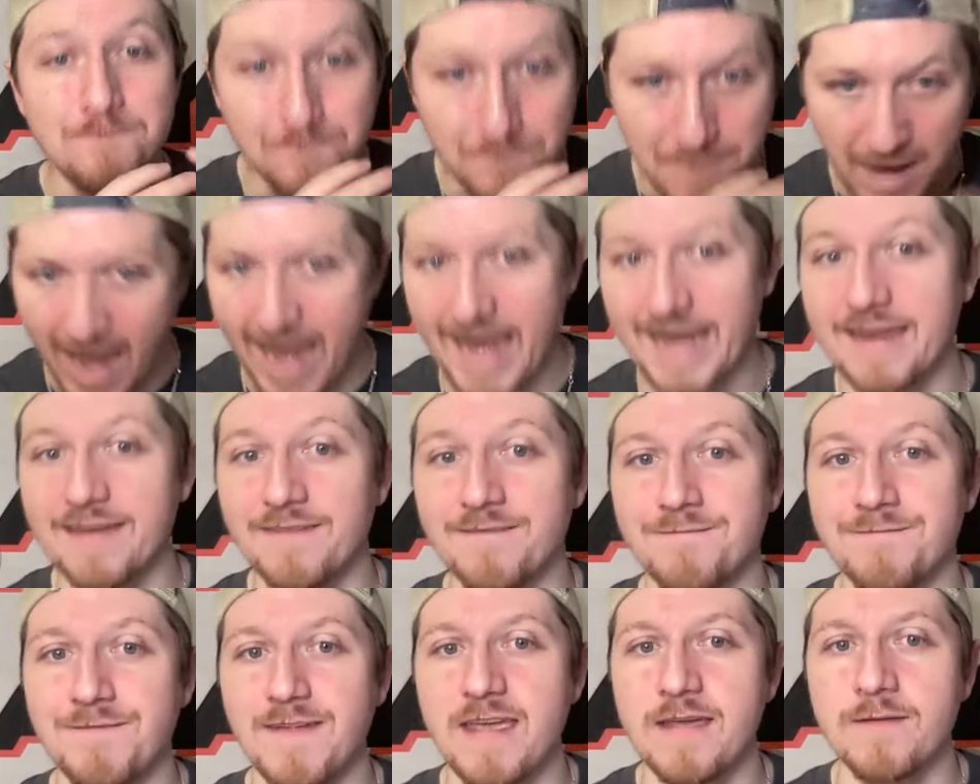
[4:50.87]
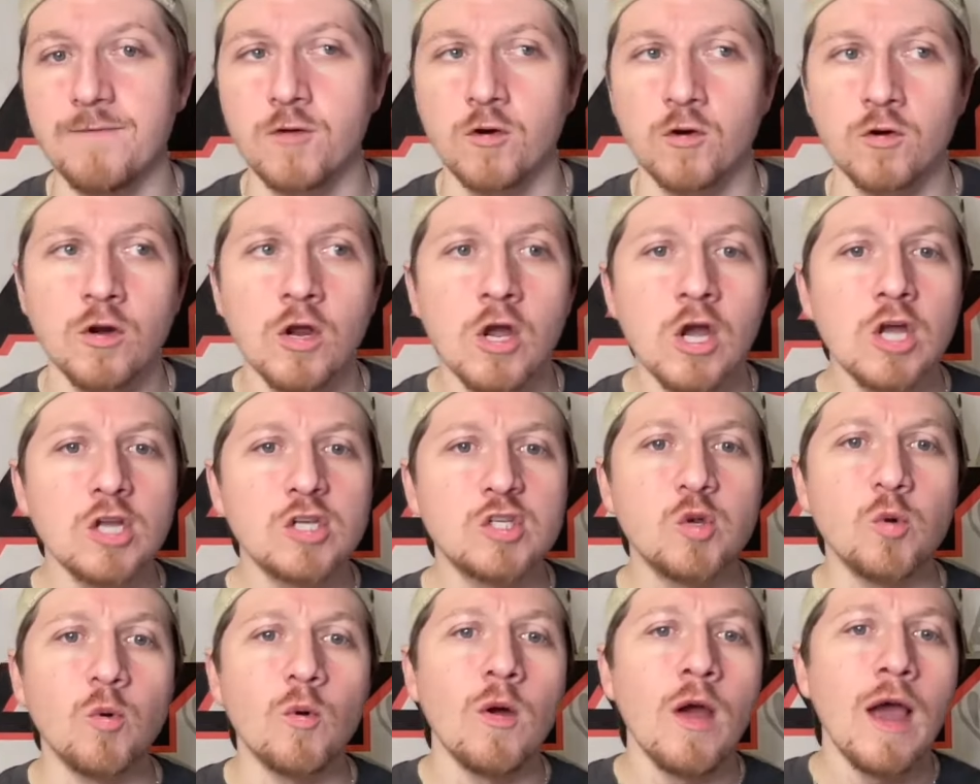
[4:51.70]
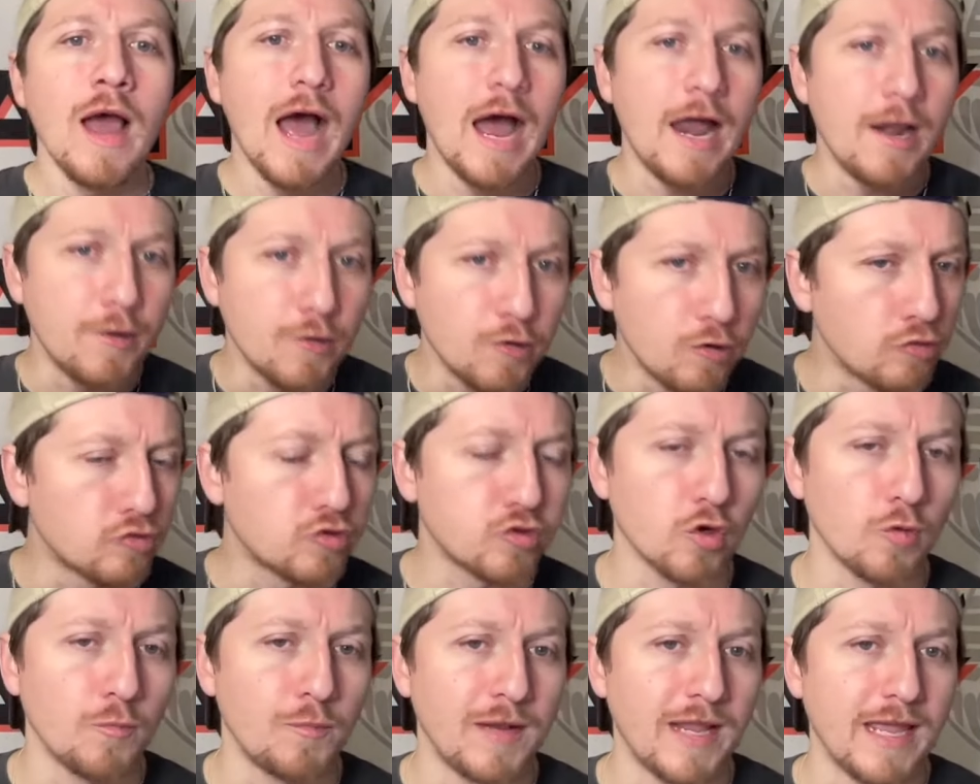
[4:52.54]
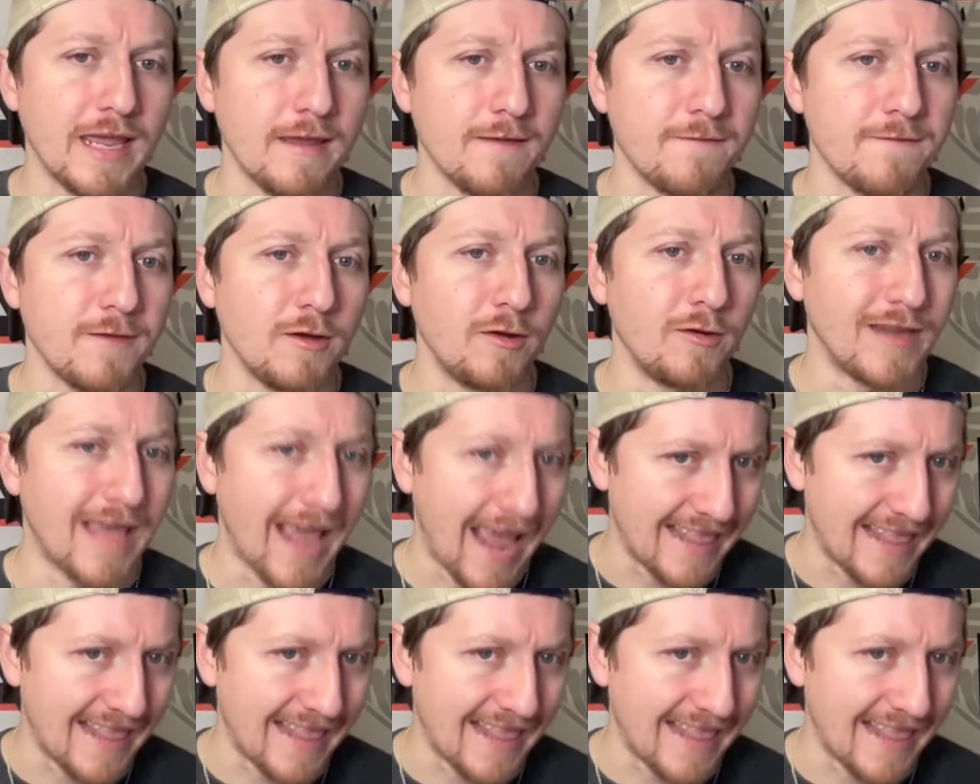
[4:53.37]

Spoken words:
back in favor to a neutral playing field.